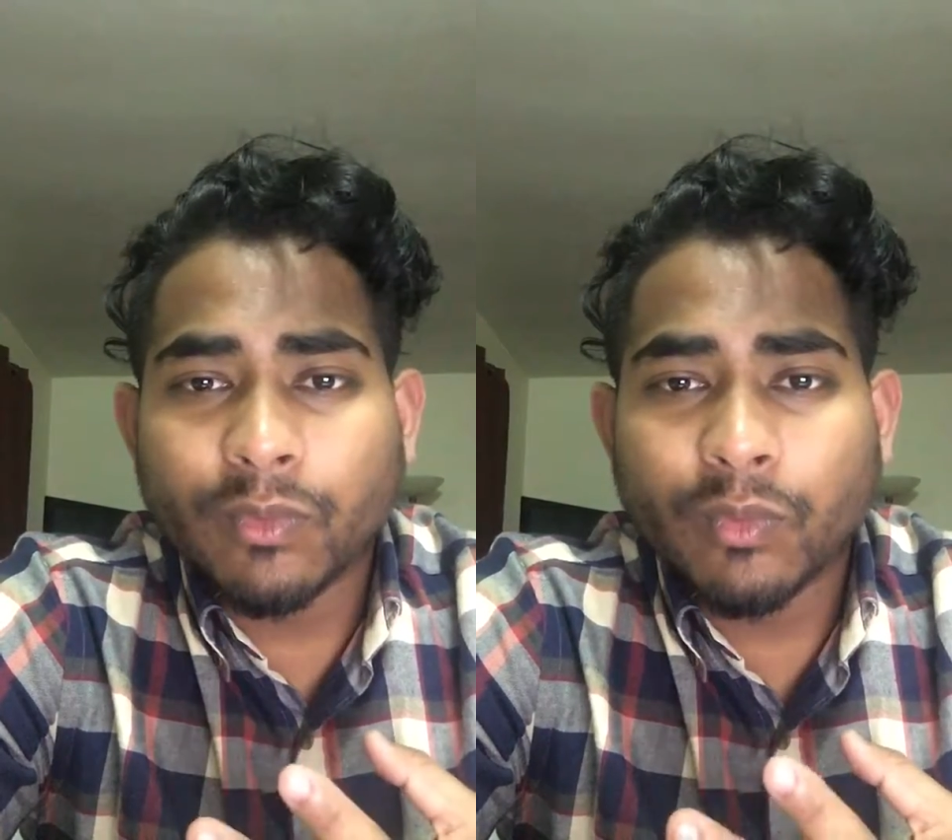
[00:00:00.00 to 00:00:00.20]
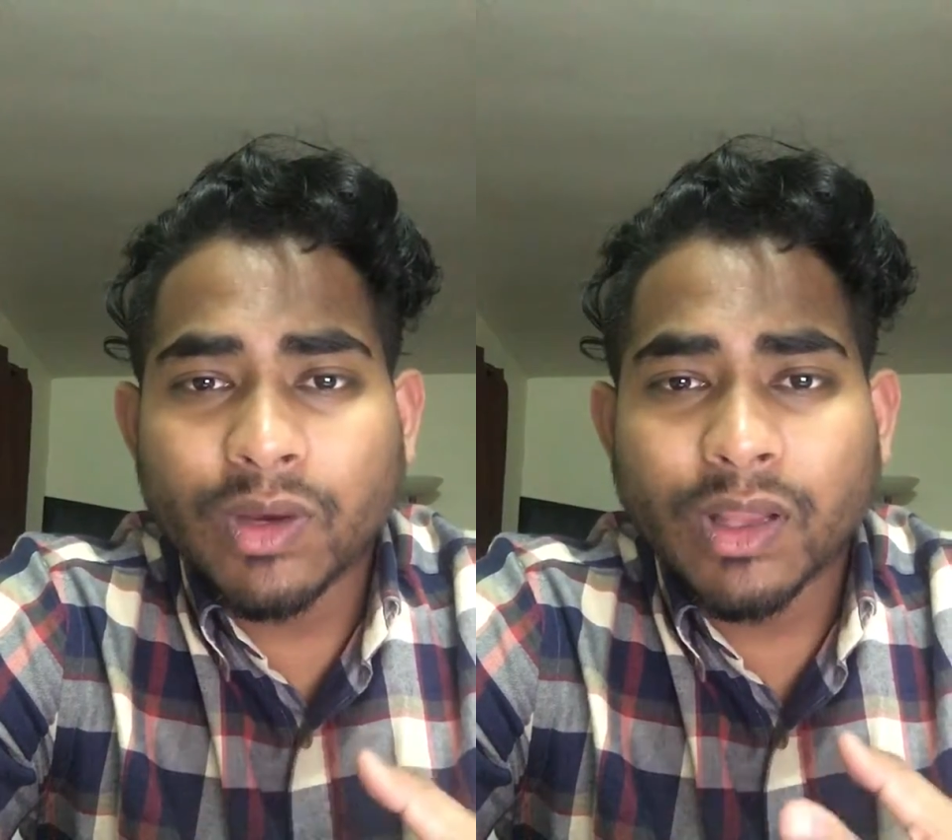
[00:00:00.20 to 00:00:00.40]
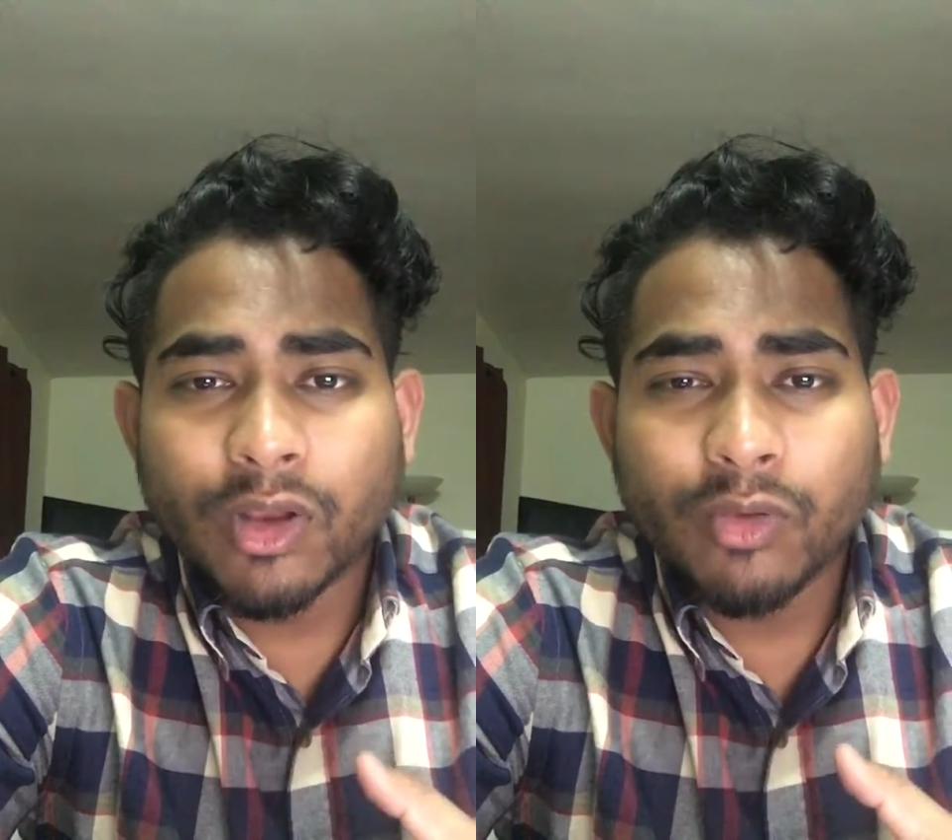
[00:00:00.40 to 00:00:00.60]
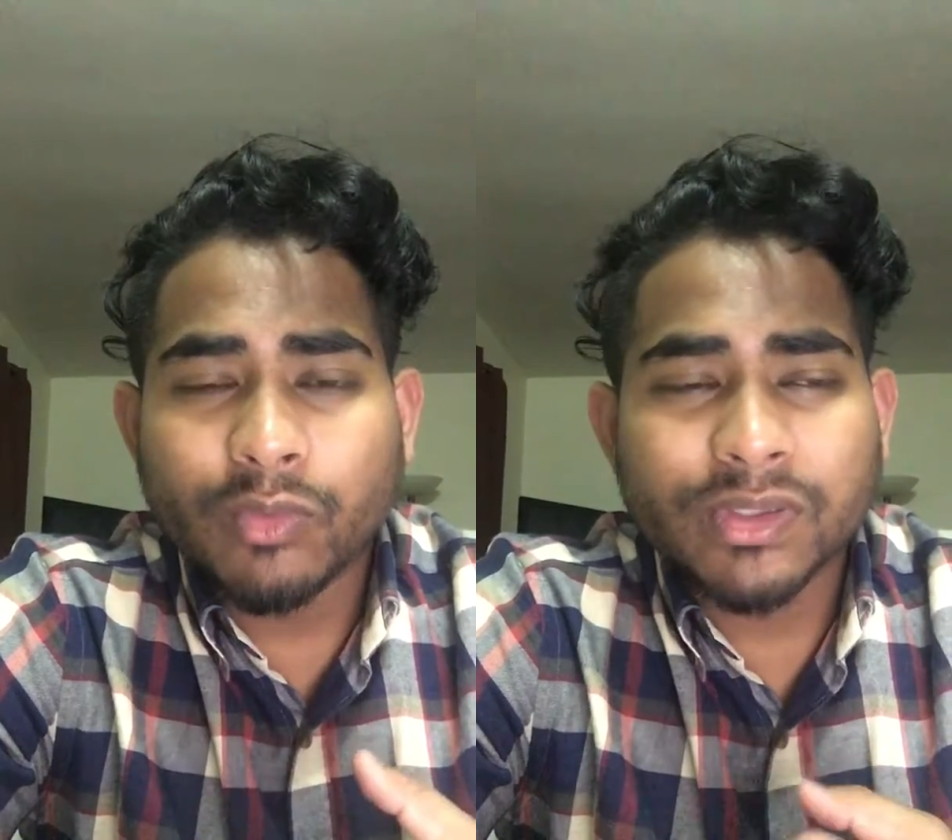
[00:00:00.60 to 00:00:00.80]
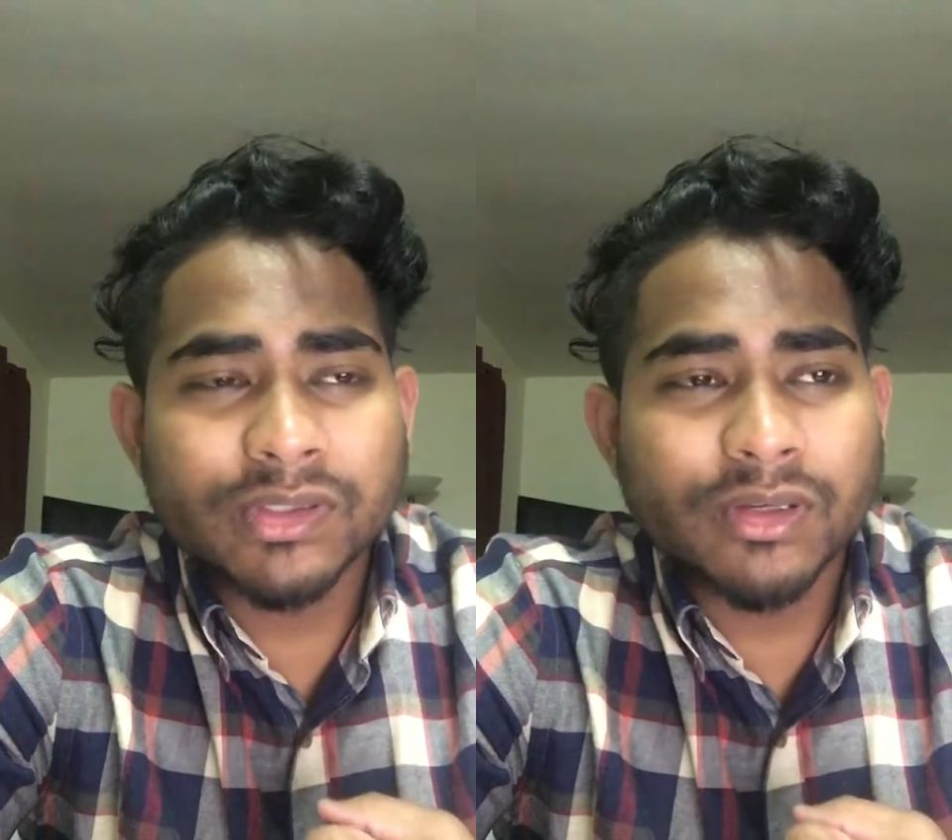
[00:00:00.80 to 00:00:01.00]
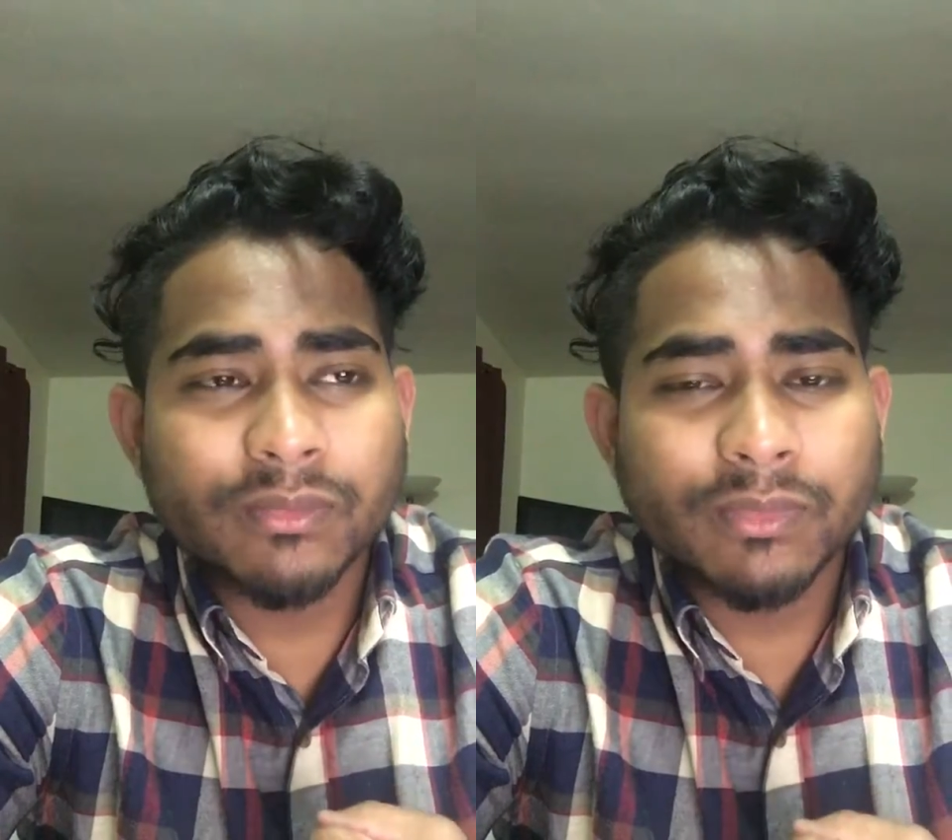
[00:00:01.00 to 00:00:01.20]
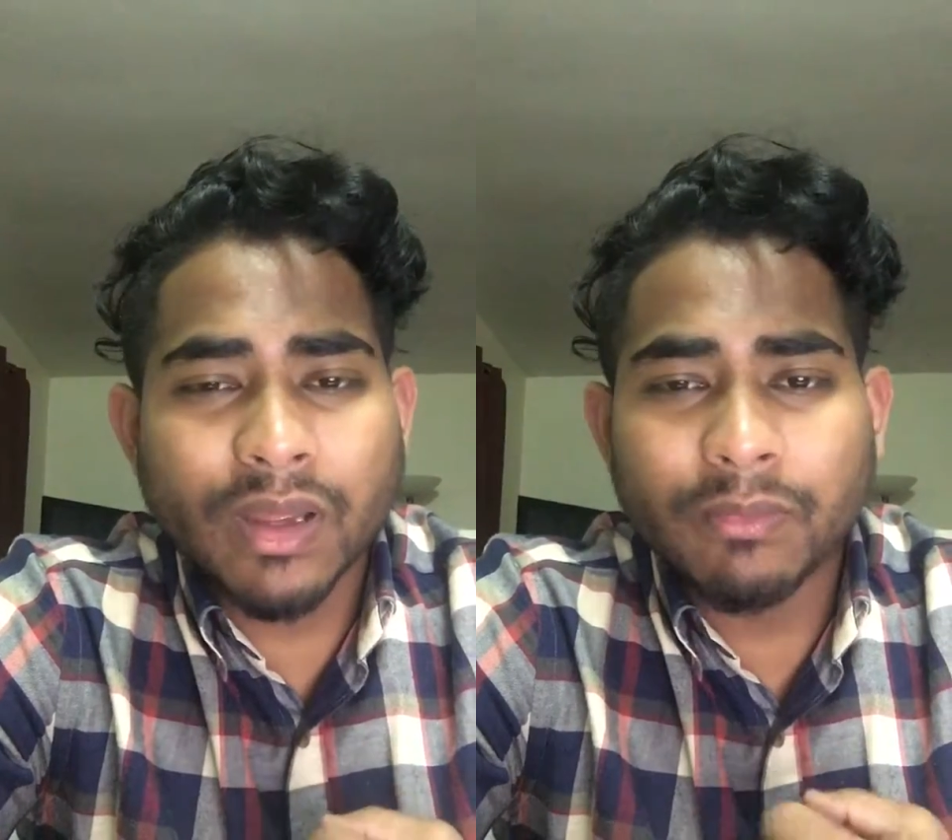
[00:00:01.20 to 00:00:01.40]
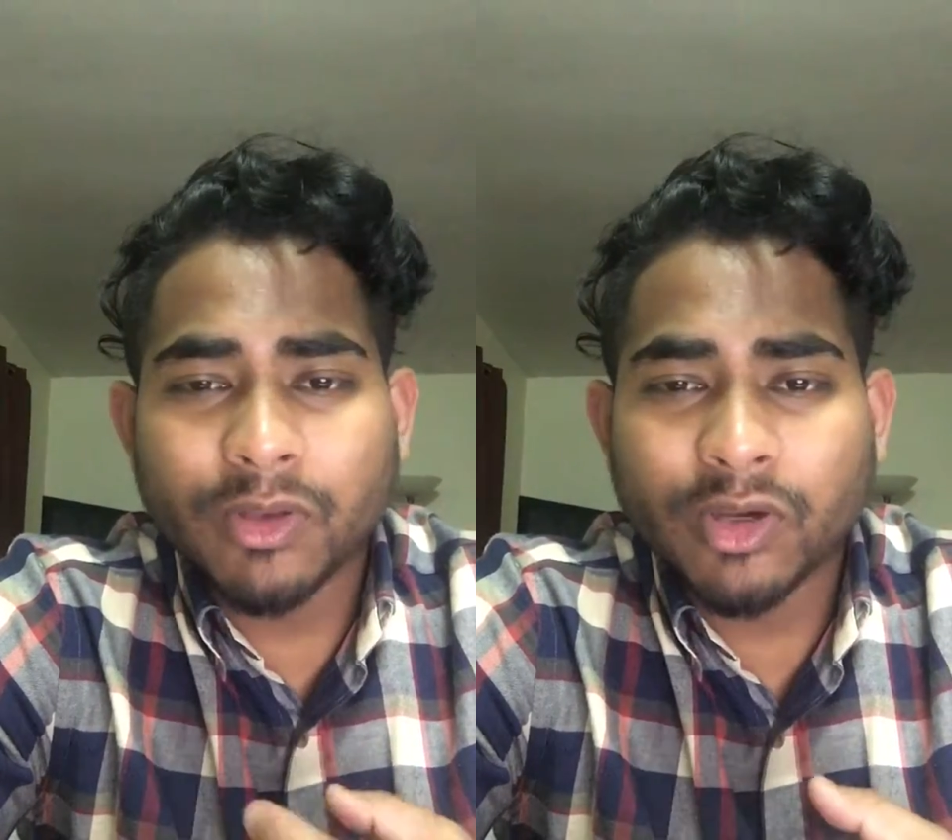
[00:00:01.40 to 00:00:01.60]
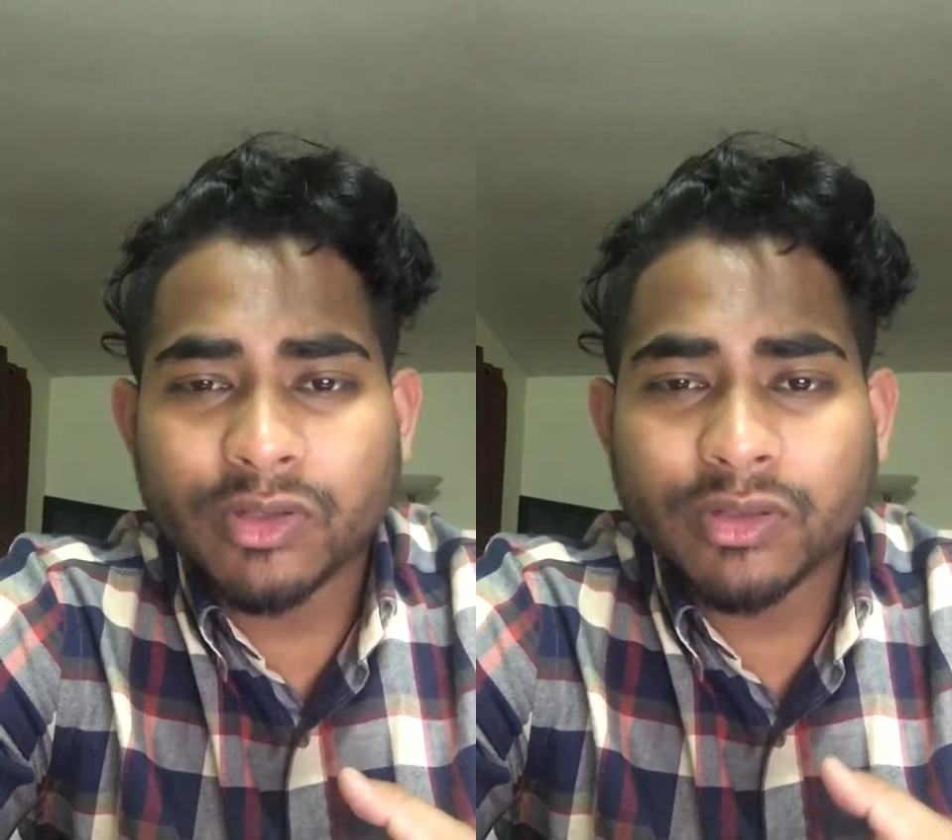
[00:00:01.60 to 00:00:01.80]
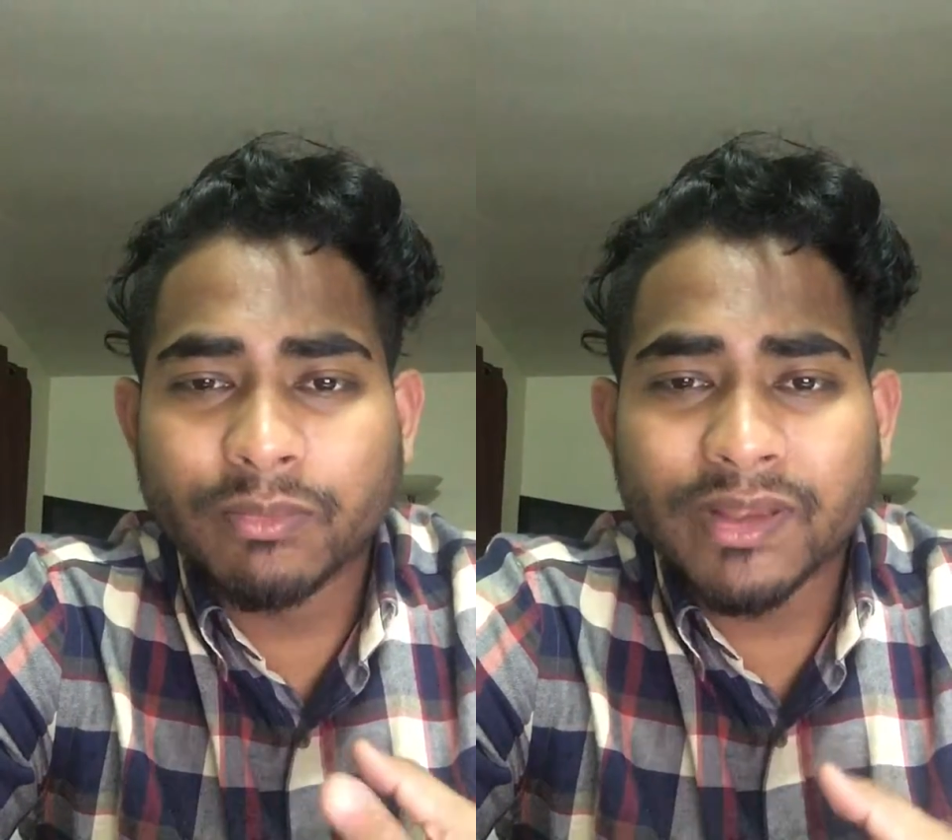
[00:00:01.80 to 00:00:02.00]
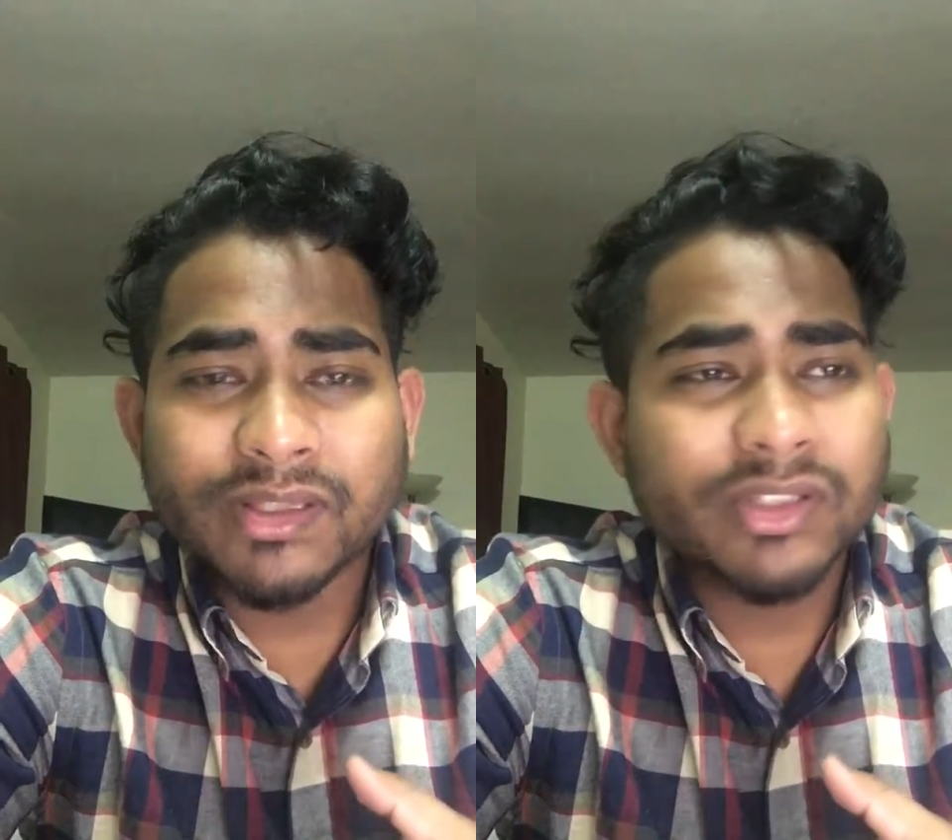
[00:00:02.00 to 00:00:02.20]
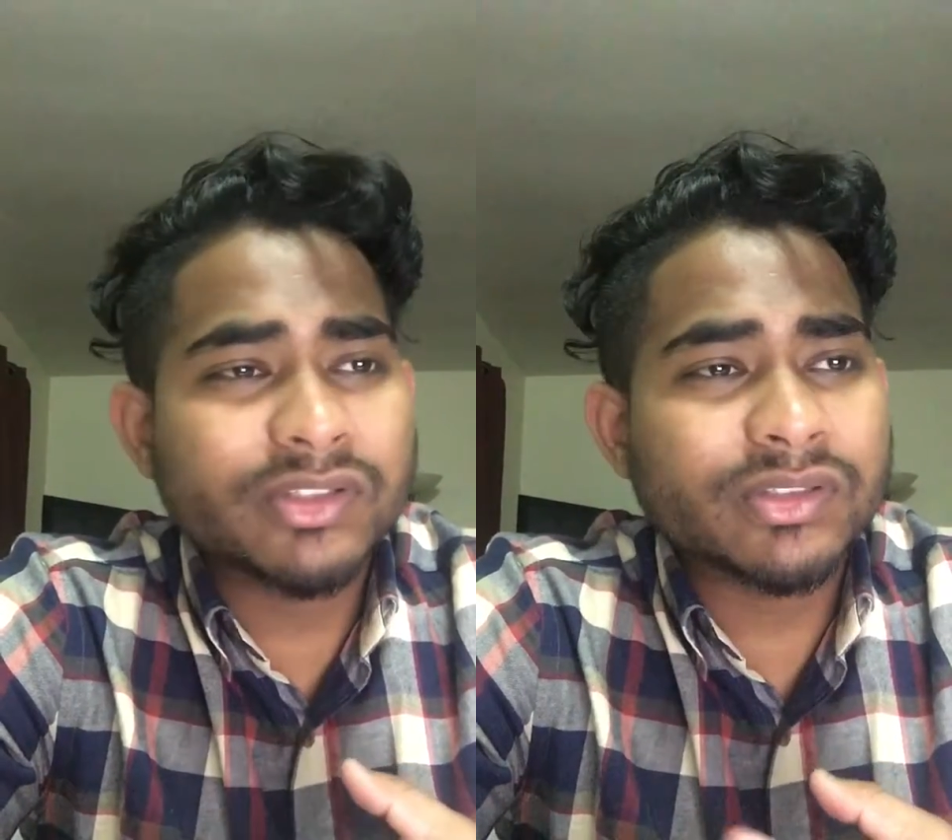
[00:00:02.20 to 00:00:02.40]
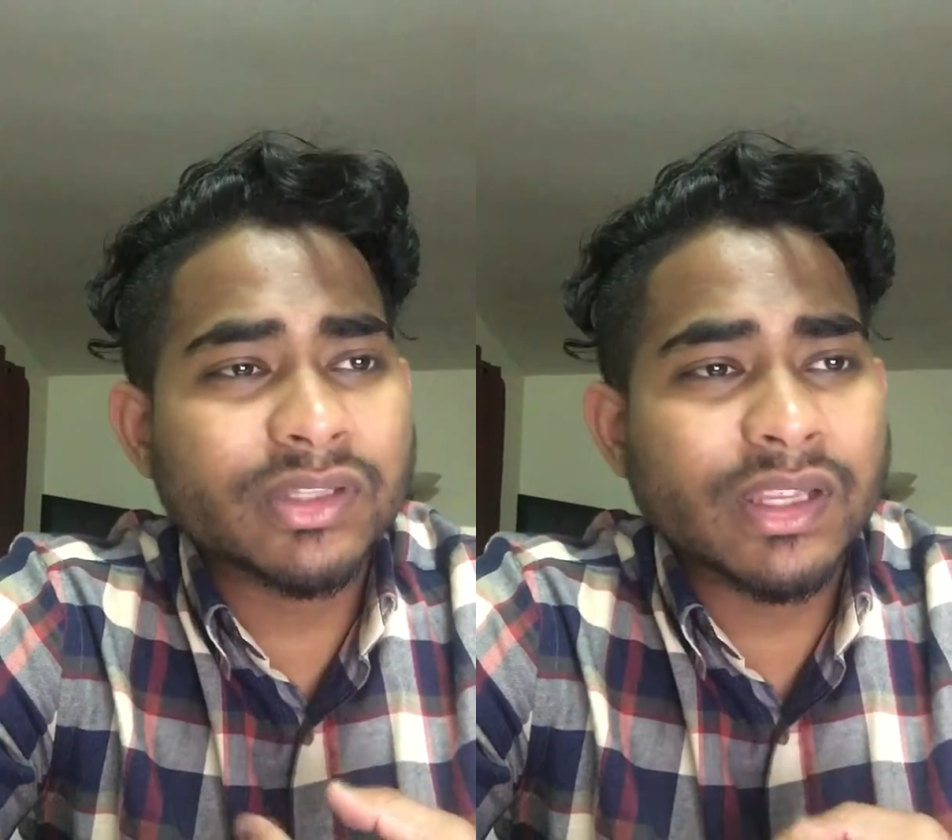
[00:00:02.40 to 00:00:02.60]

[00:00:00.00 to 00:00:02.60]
what I learned was I learned the methods,